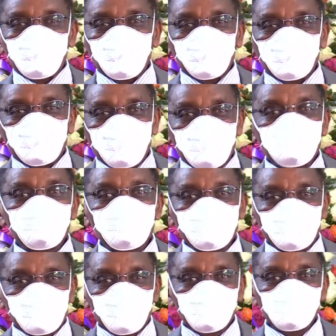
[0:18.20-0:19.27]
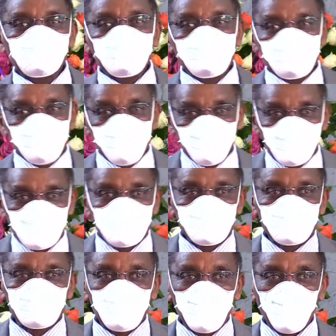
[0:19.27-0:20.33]
This is the safest
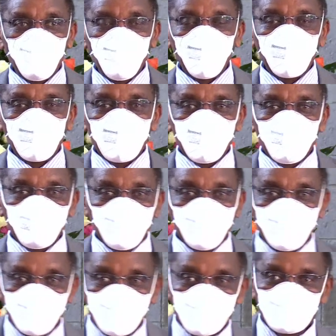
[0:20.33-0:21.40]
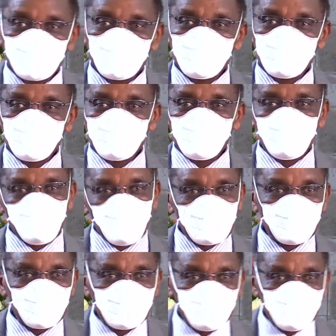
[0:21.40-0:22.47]
place that one
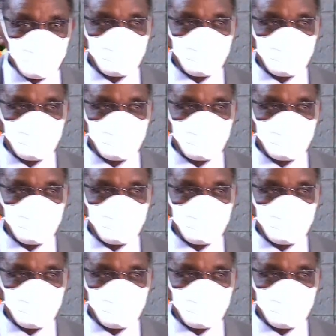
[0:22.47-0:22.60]
can be.